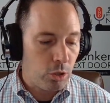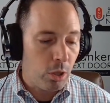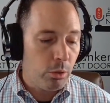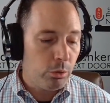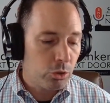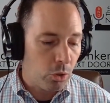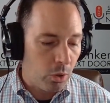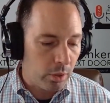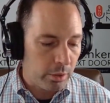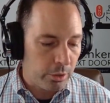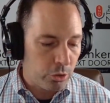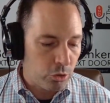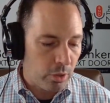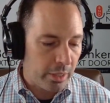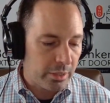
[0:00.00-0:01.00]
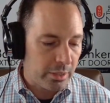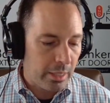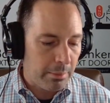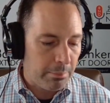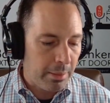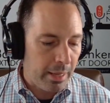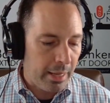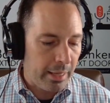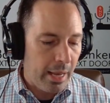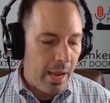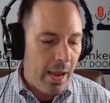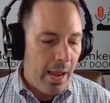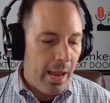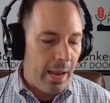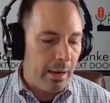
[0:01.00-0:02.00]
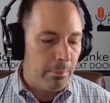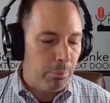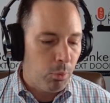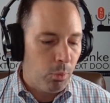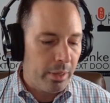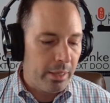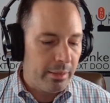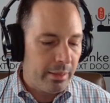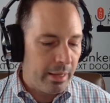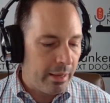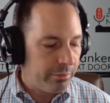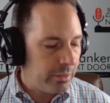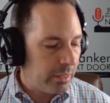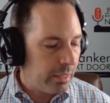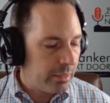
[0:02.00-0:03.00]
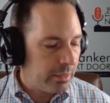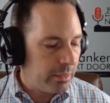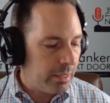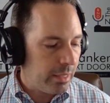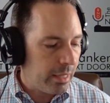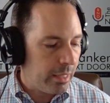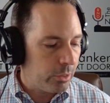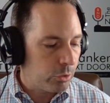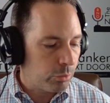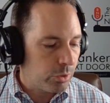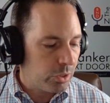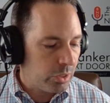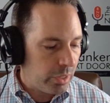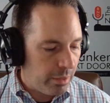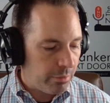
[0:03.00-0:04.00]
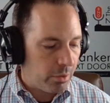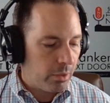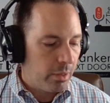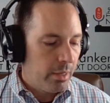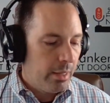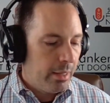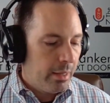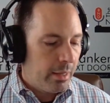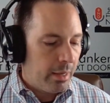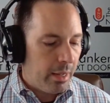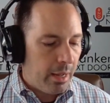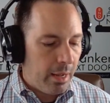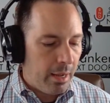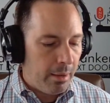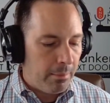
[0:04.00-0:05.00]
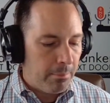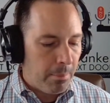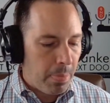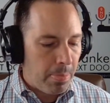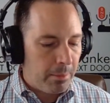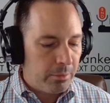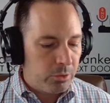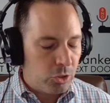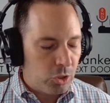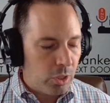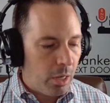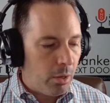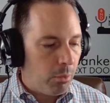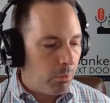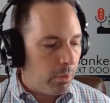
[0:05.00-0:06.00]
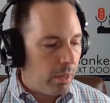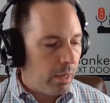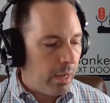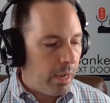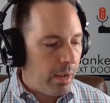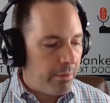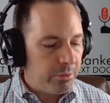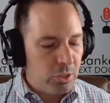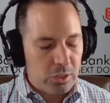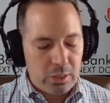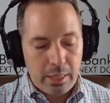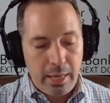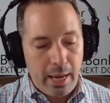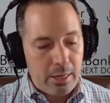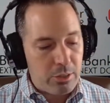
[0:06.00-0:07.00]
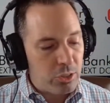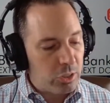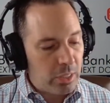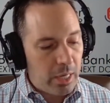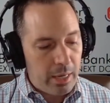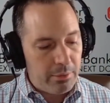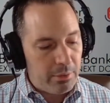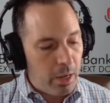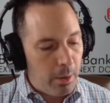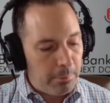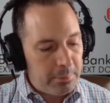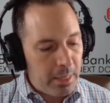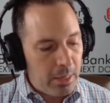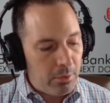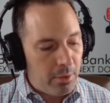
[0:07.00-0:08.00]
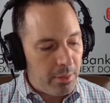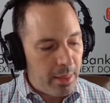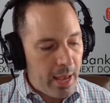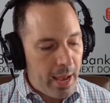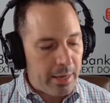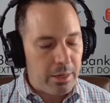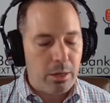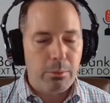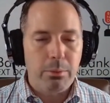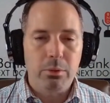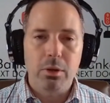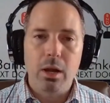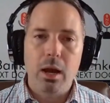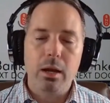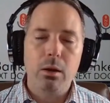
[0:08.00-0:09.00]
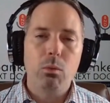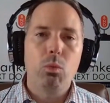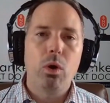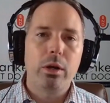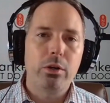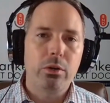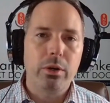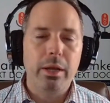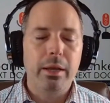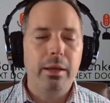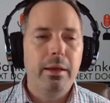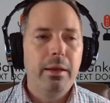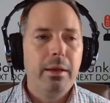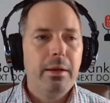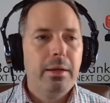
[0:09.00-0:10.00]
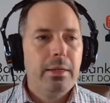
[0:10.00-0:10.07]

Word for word: closed Heartland Tri State Bank and appointed the FDIC as receiver. Um, so, uh, just again, just kind of an update on that. You know, we were kind of wondering